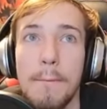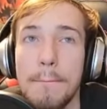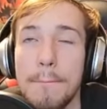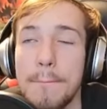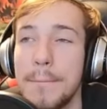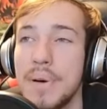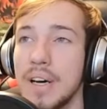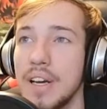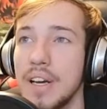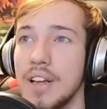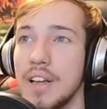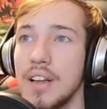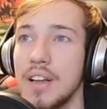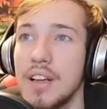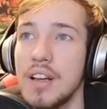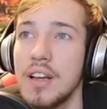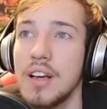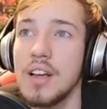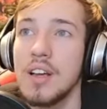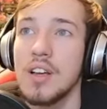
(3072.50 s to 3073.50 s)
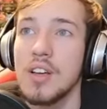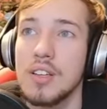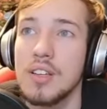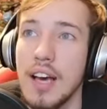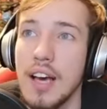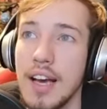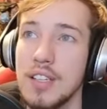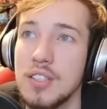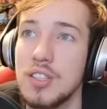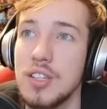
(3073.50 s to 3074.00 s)
But,
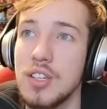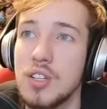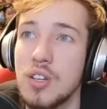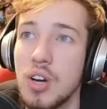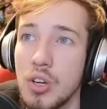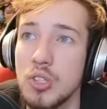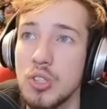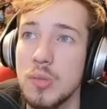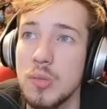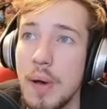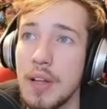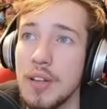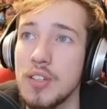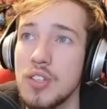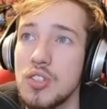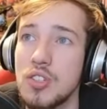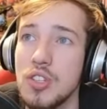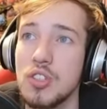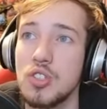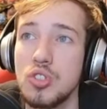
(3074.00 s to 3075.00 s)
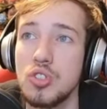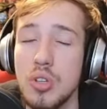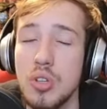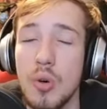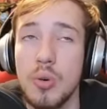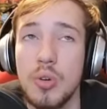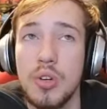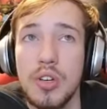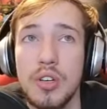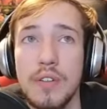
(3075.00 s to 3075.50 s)
guys, the occult spell list is so
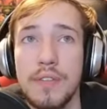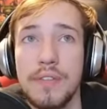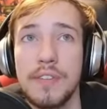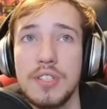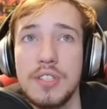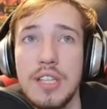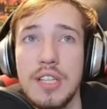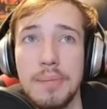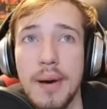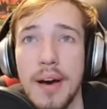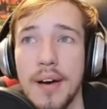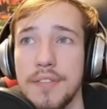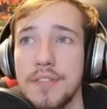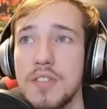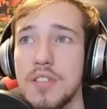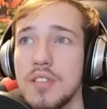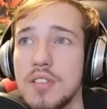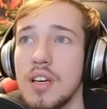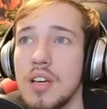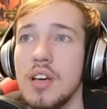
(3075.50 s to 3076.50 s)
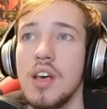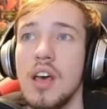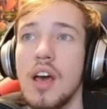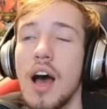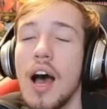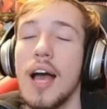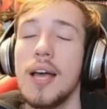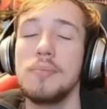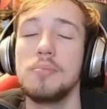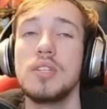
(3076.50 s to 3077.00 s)
good for debuffs.
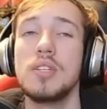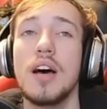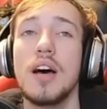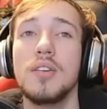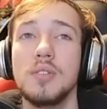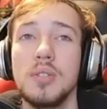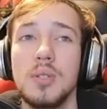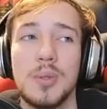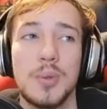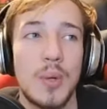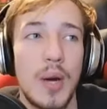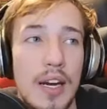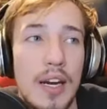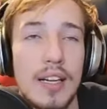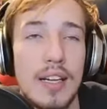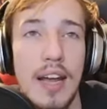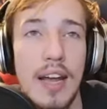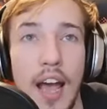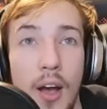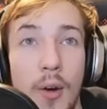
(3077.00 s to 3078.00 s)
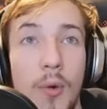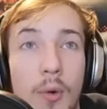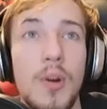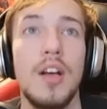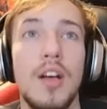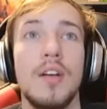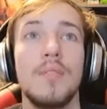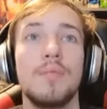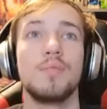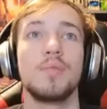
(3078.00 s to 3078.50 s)
I'm telling you right now,
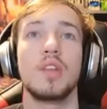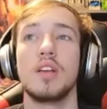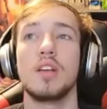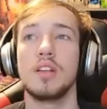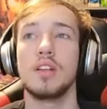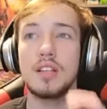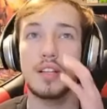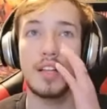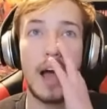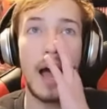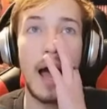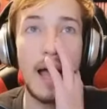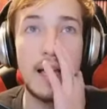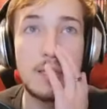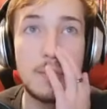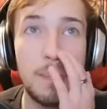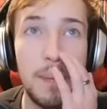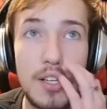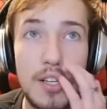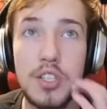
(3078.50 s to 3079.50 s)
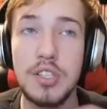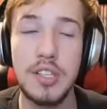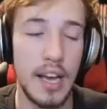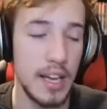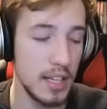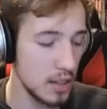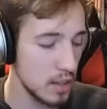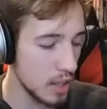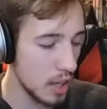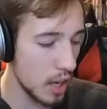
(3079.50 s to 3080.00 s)
as much as I
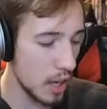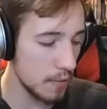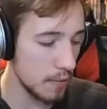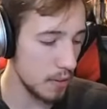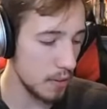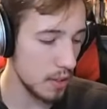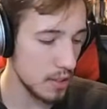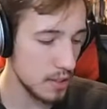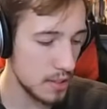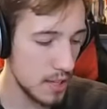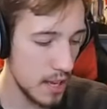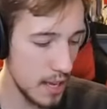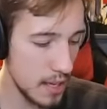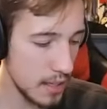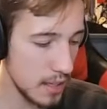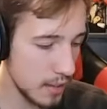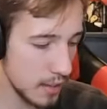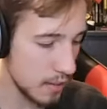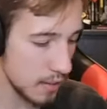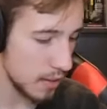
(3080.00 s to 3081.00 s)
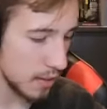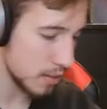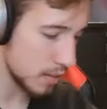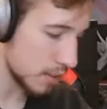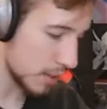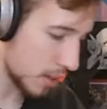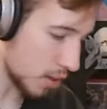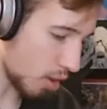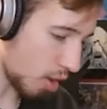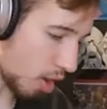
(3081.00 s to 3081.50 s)
love taking,
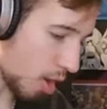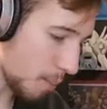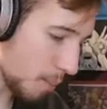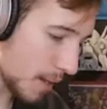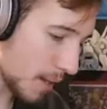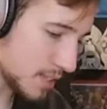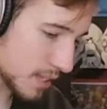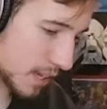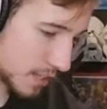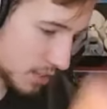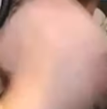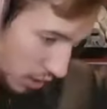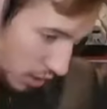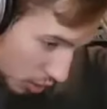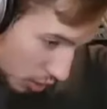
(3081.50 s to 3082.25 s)
like, all my dice and